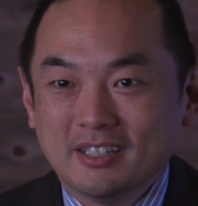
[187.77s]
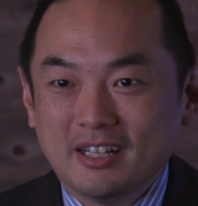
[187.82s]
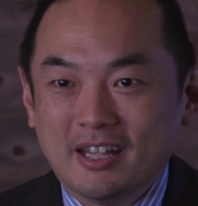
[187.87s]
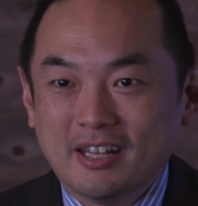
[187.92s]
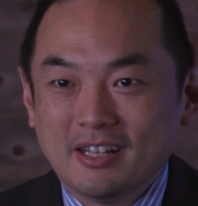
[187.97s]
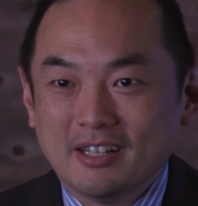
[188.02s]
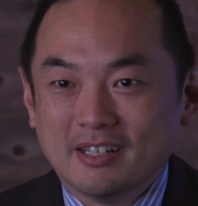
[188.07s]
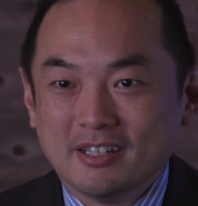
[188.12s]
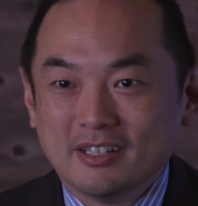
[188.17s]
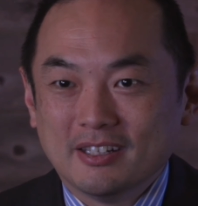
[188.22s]

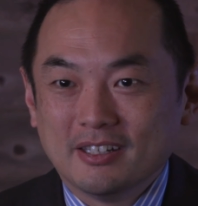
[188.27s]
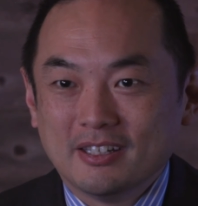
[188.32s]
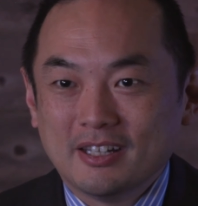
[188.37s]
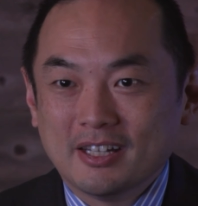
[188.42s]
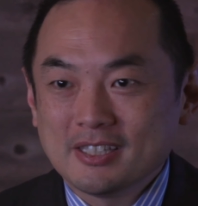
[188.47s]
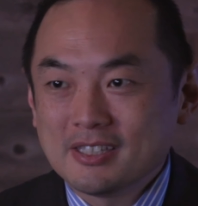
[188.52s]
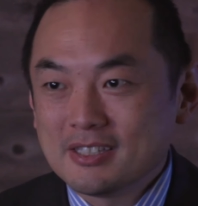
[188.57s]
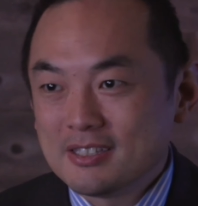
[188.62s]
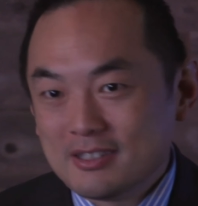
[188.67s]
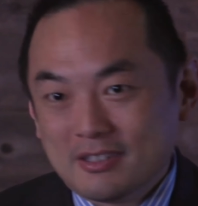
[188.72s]
And
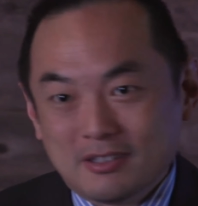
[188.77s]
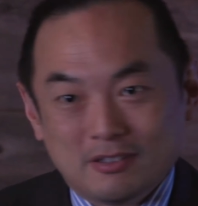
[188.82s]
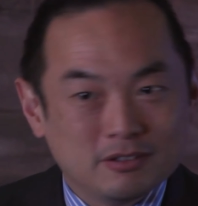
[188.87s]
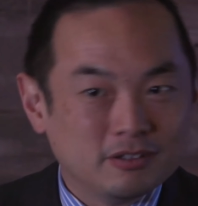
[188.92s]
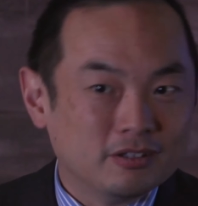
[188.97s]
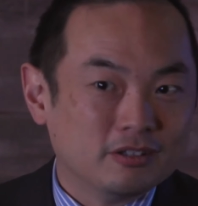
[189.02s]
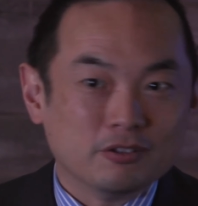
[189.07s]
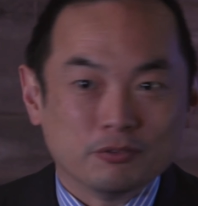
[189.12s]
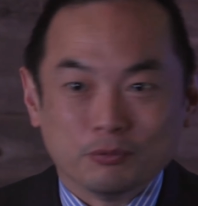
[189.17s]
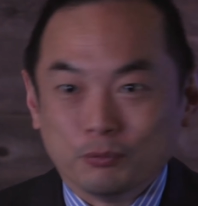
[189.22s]
that's
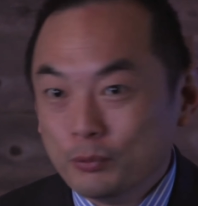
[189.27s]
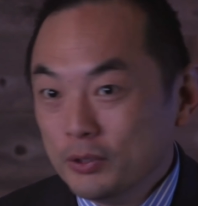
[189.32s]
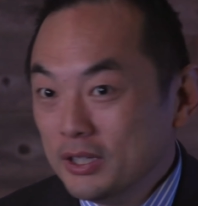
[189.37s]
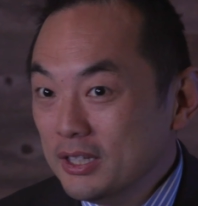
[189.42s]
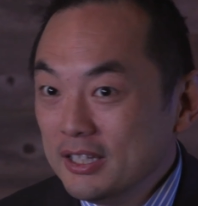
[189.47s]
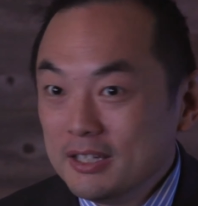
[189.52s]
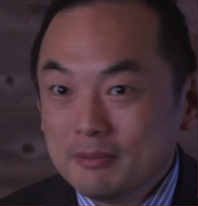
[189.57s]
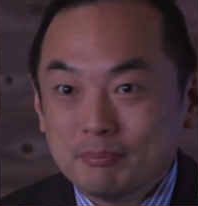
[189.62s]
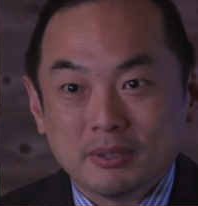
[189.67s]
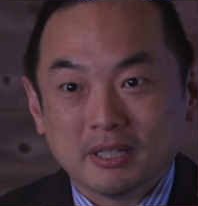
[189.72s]
the
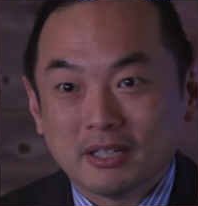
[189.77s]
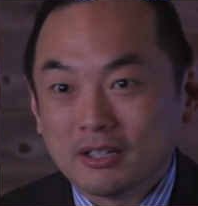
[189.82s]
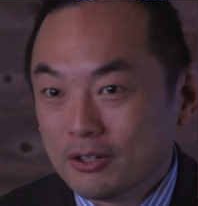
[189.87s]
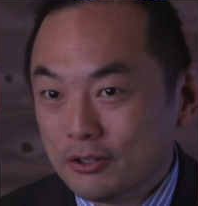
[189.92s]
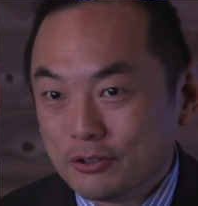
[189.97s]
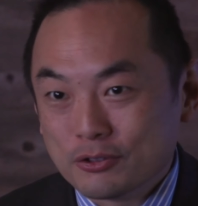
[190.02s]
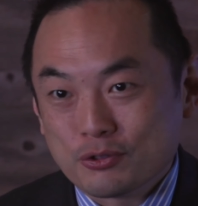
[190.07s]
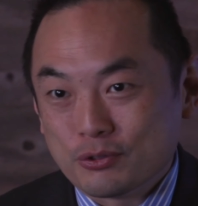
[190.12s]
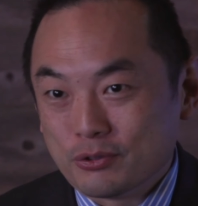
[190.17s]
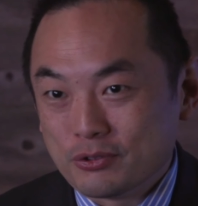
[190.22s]
really big
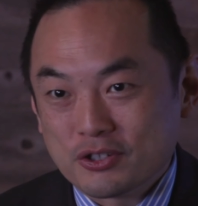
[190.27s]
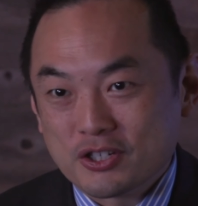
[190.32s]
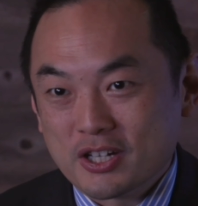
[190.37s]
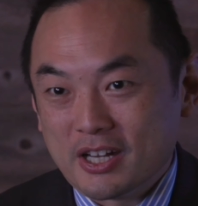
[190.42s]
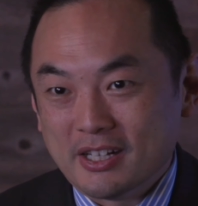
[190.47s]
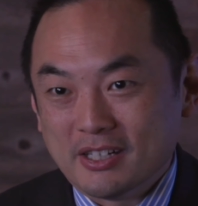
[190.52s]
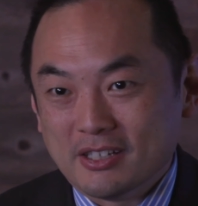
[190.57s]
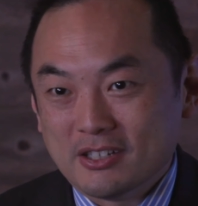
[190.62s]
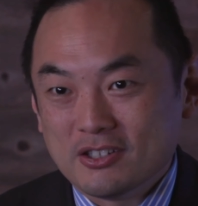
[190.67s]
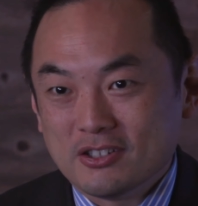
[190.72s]
cultural
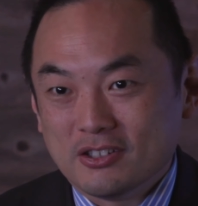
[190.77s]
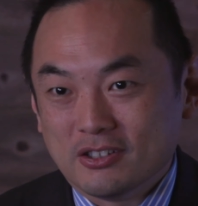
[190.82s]
change,